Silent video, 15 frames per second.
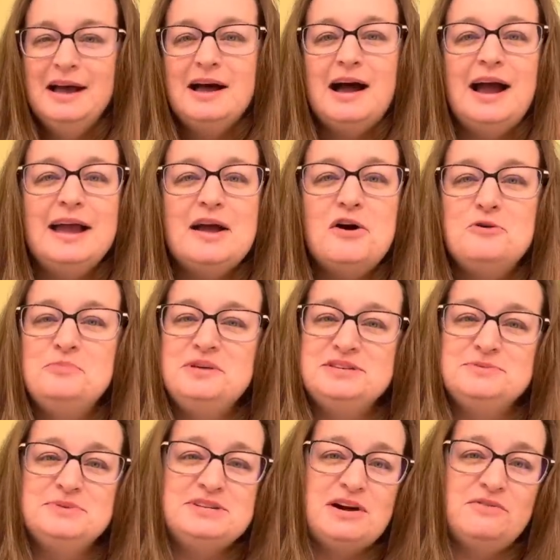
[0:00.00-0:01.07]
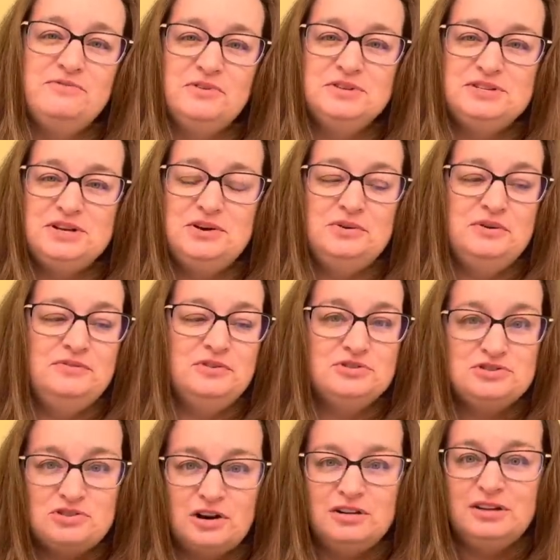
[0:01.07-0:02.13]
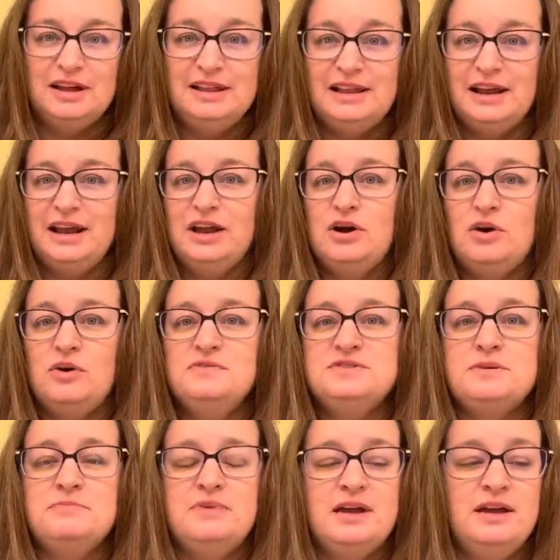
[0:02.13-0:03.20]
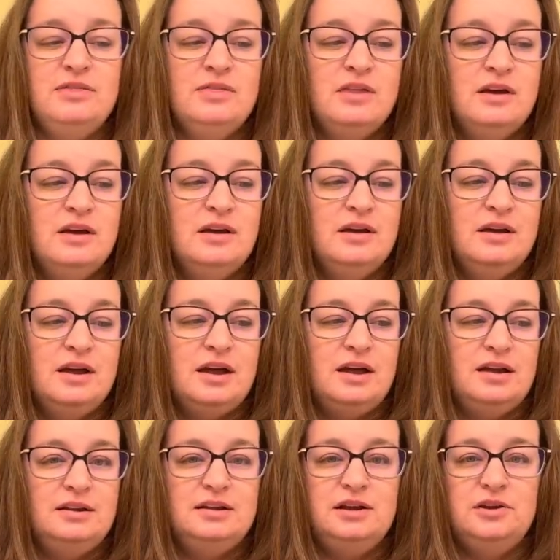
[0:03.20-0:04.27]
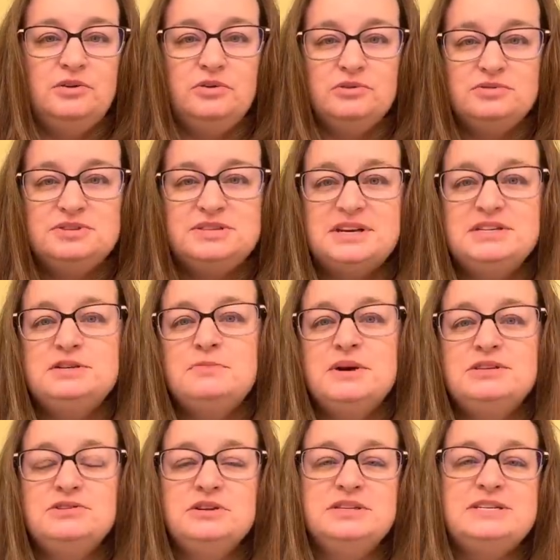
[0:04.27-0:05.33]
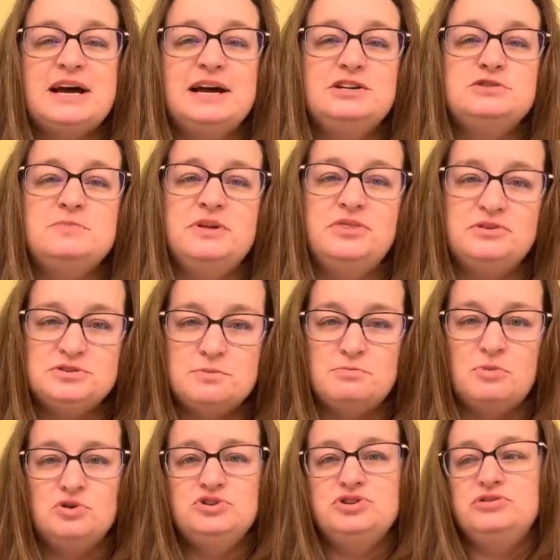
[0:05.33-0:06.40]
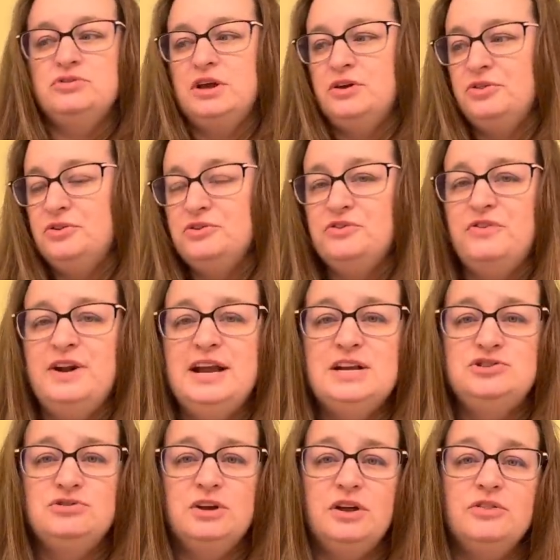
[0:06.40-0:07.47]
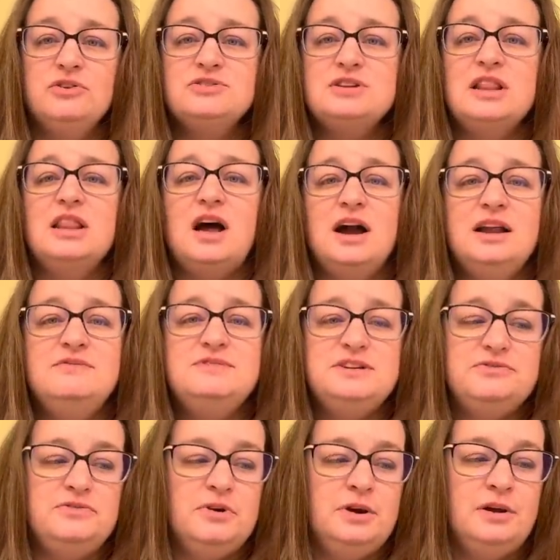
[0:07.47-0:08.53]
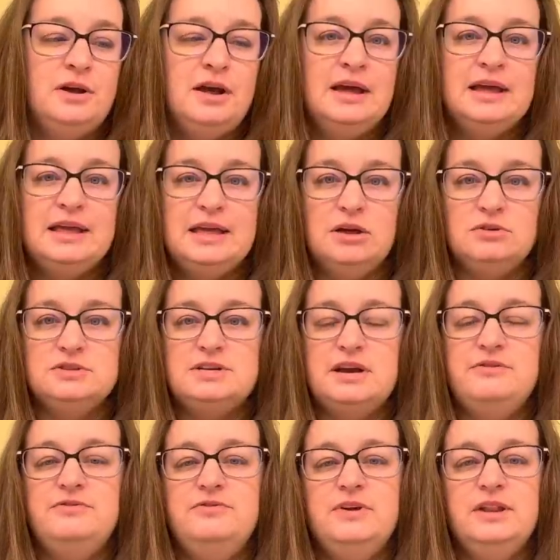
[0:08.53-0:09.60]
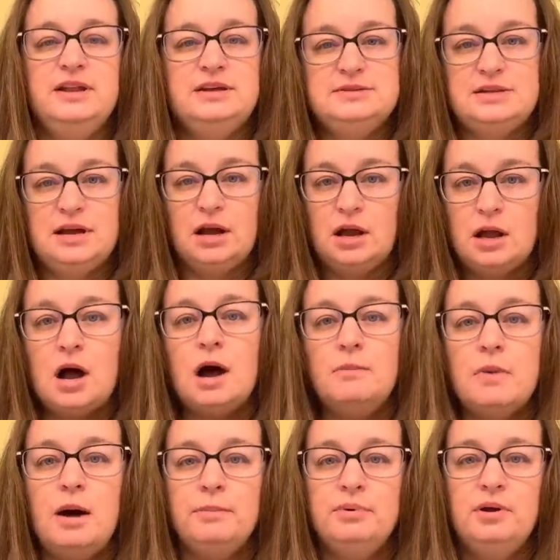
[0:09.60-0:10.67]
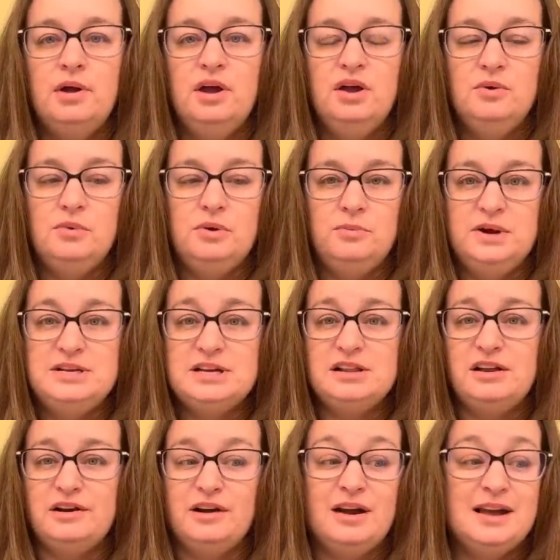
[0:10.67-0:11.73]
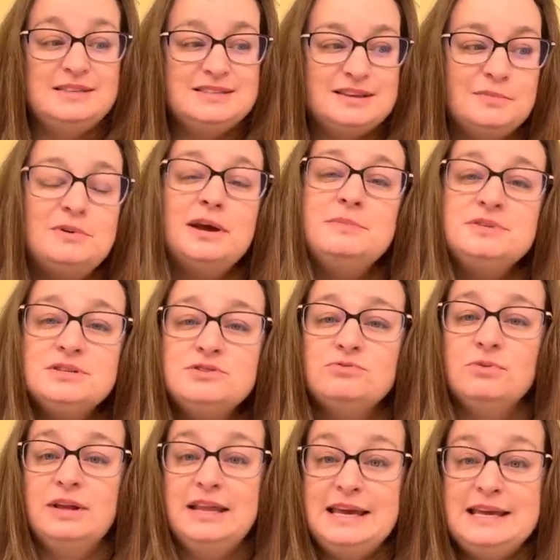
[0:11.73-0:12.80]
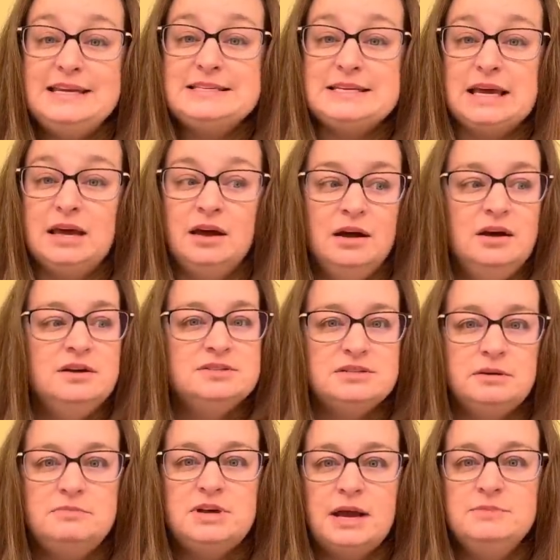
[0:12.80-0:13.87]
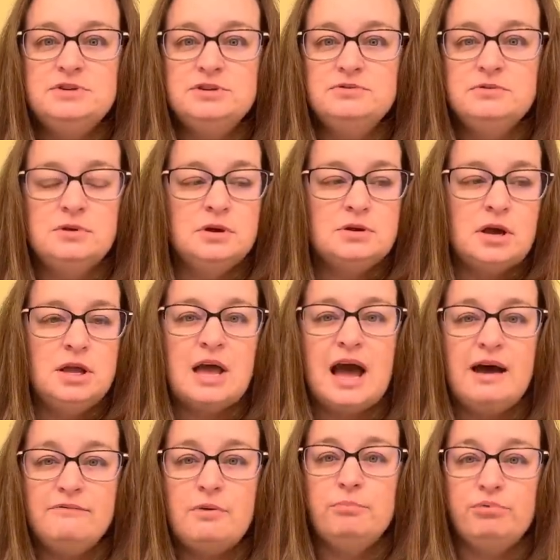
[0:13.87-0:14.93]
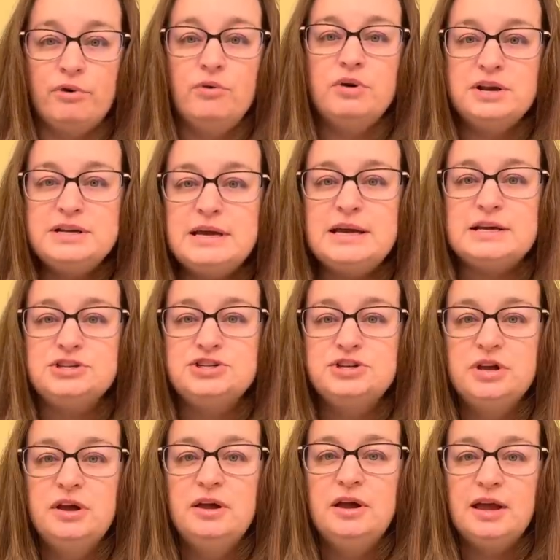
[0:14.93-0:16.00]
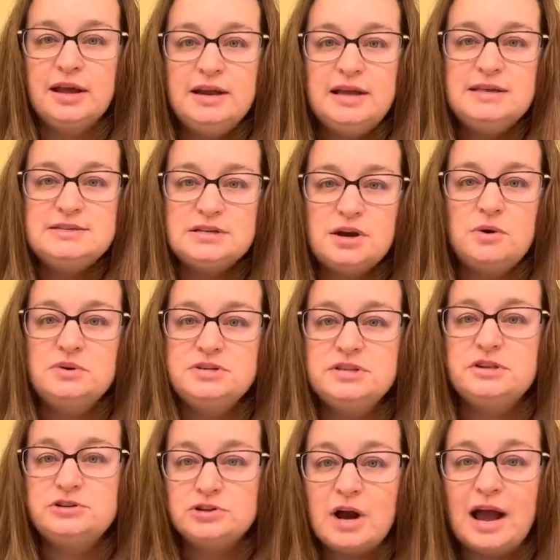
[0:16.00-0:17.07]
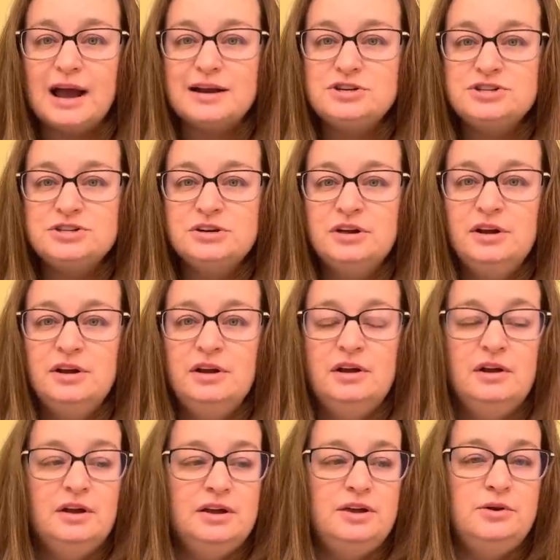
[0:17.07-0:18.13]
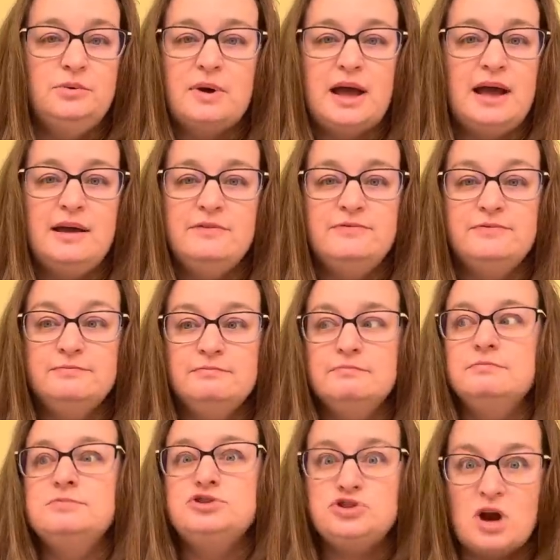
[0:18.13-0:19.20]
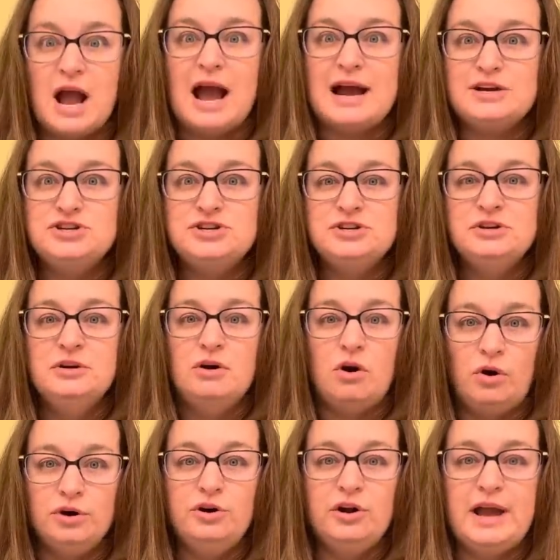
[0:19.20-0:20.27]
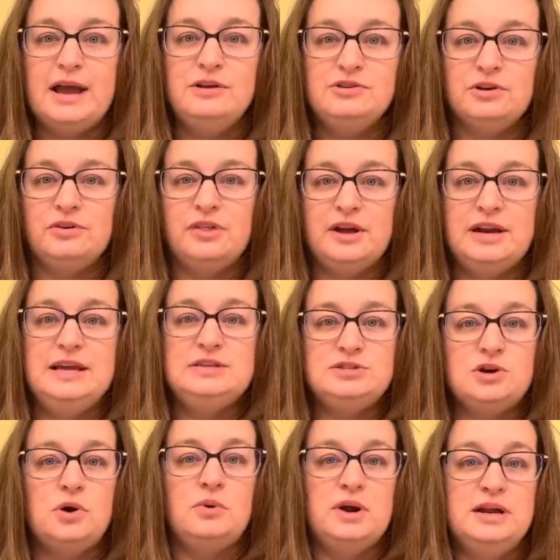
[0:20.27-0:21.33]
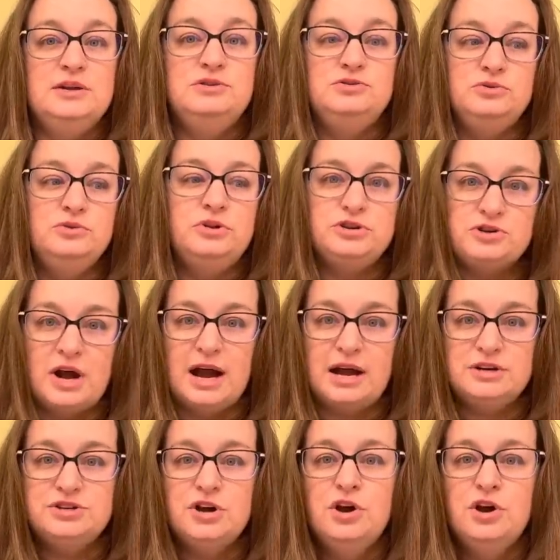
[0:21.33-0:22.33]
I hope this was helpful to you if you're struggling letting go of something. And, you know, there's sentimental attachment, there's emotional guilt, there's financial guilt. There's a lot of different guilt and feelings that come up when we declutter. And sometimes it's really easy. Sometimes you have a broken dish. It needs to go into the trash. You have trash on your counter that needs to go into the trash.